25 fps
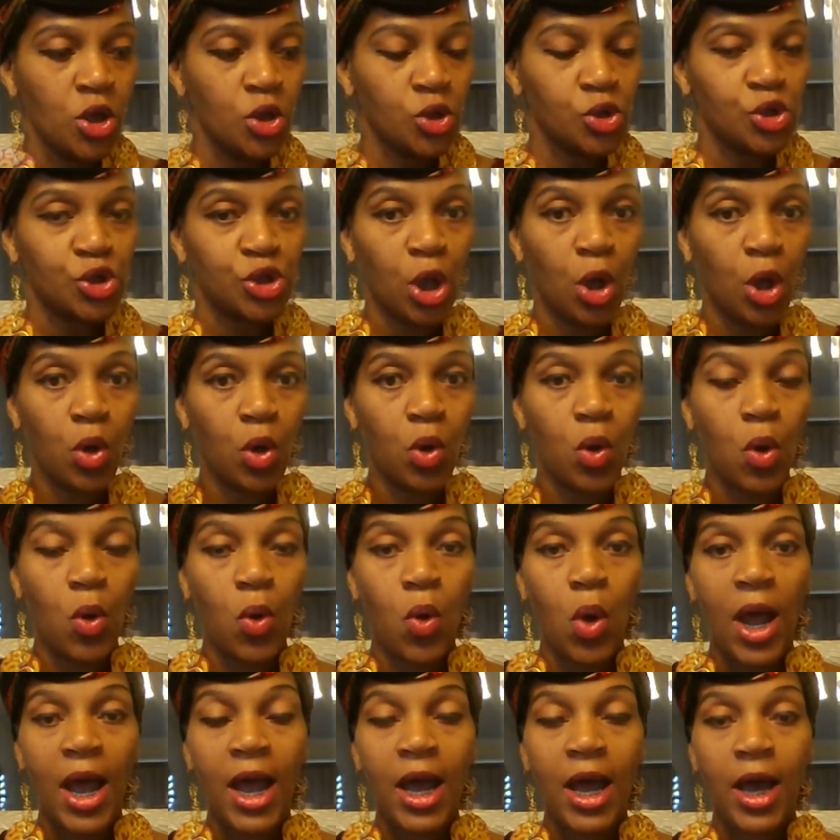
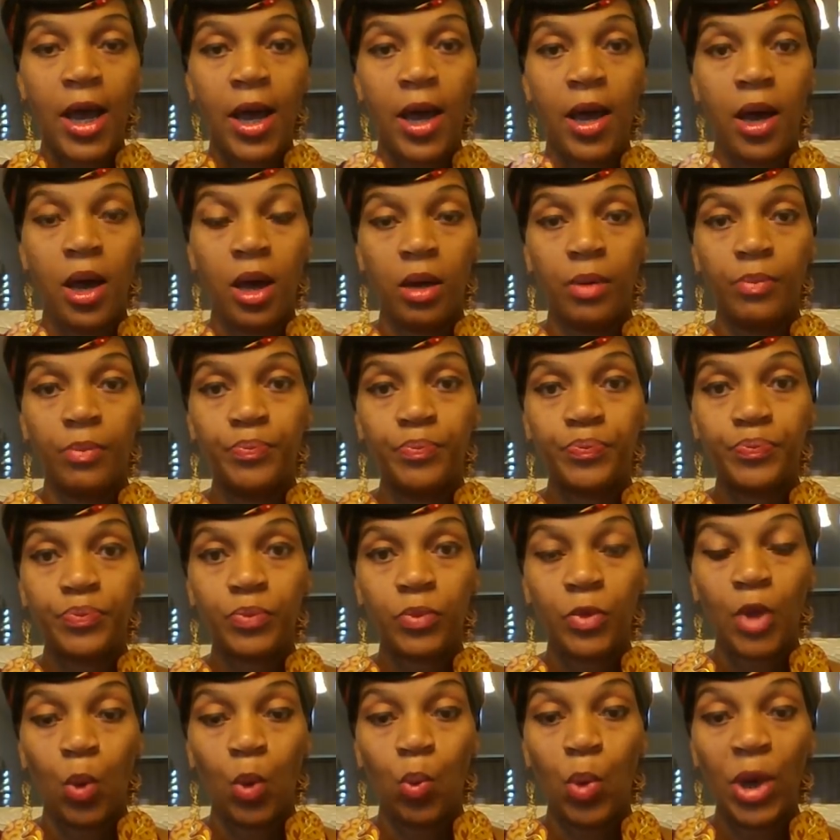So
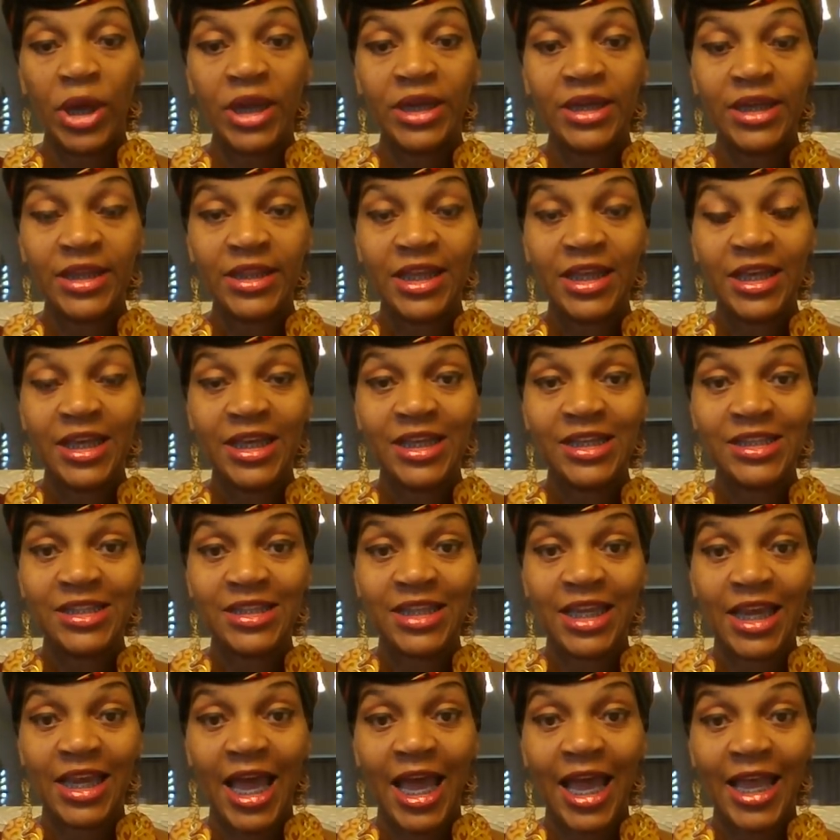one of the things
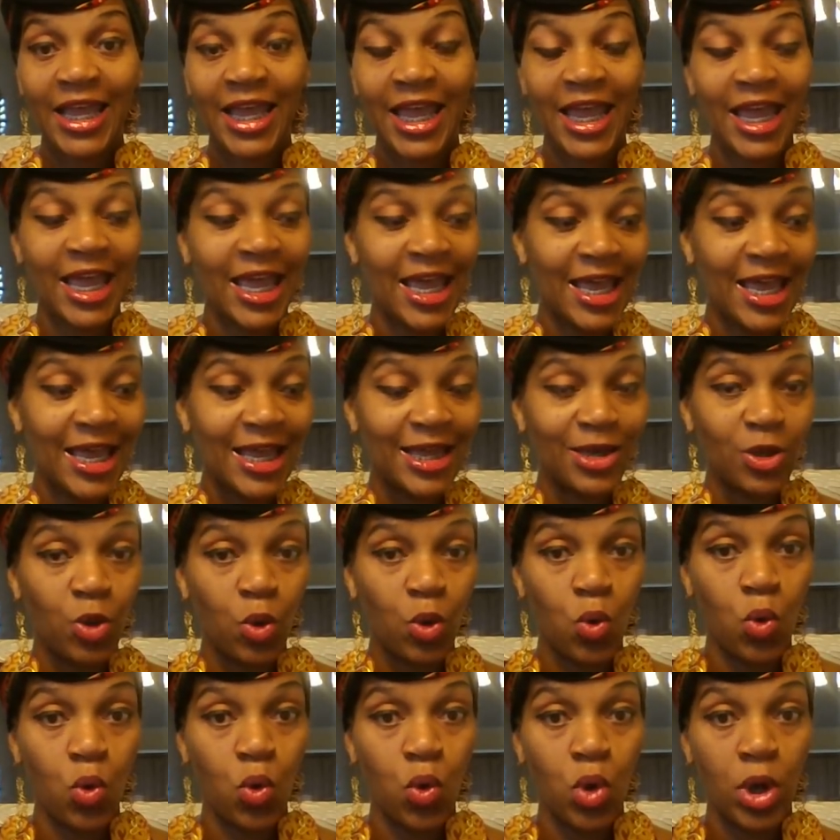that I had
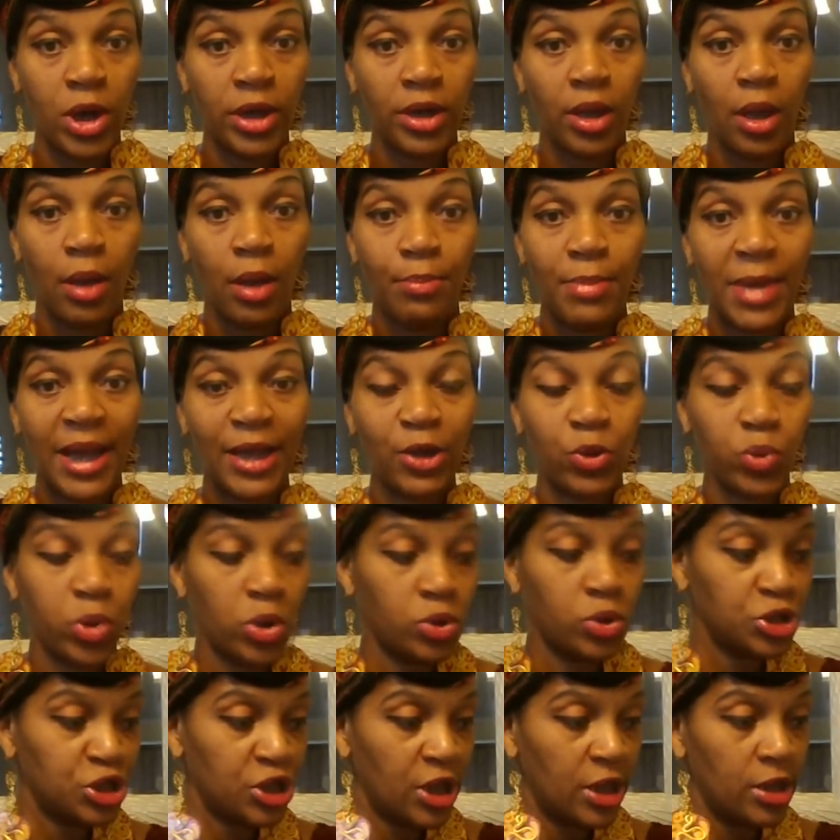on my
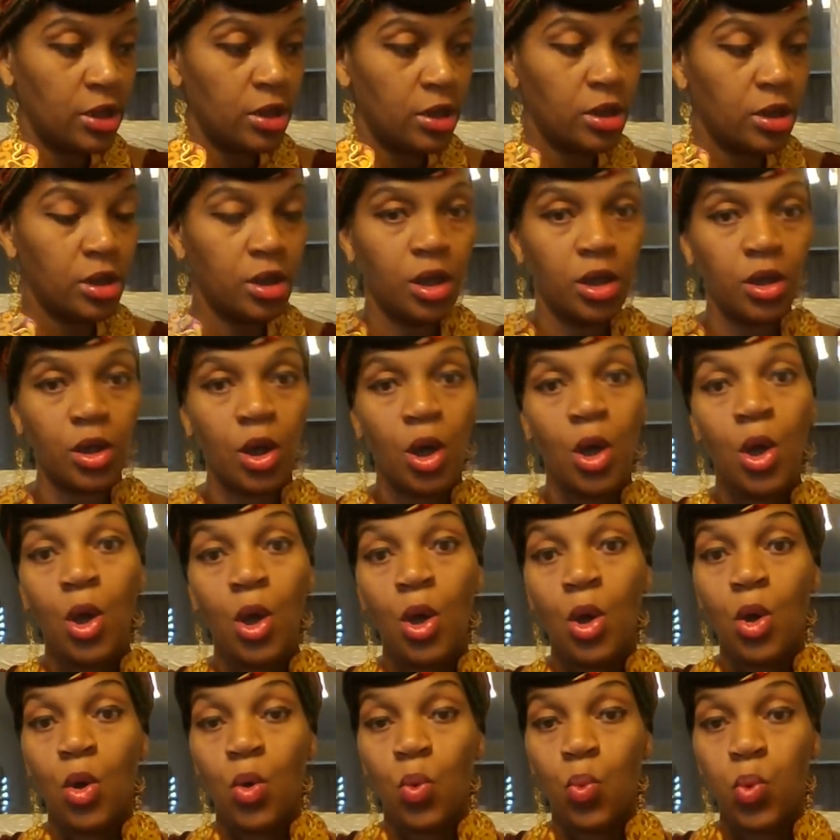crochet hook
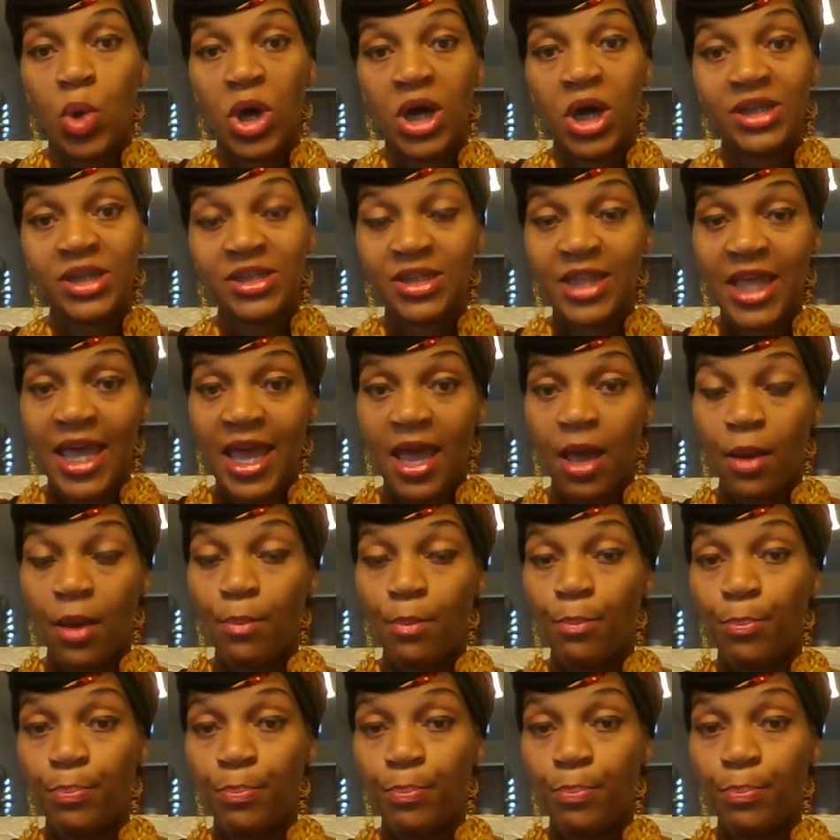was that